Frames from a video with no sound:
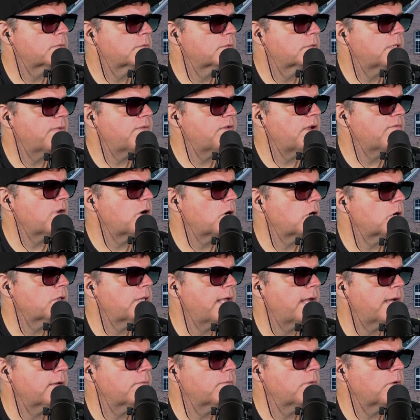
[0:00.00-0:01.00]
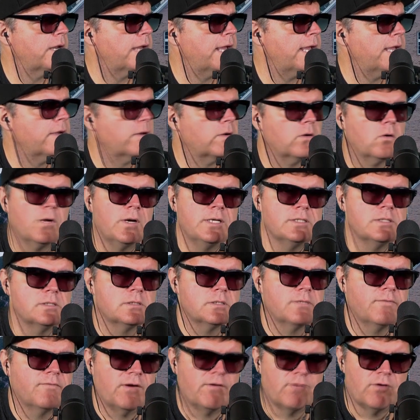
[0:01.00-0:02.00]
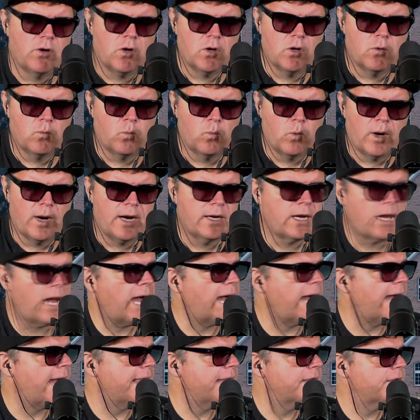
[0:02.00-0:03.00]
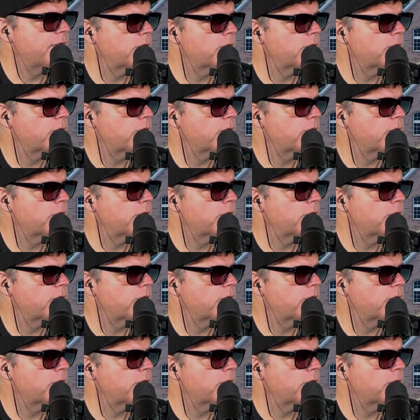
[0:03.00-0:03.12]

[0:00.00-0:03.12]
Have you ever heard that, Renee? Chris, have you ever heard where to hide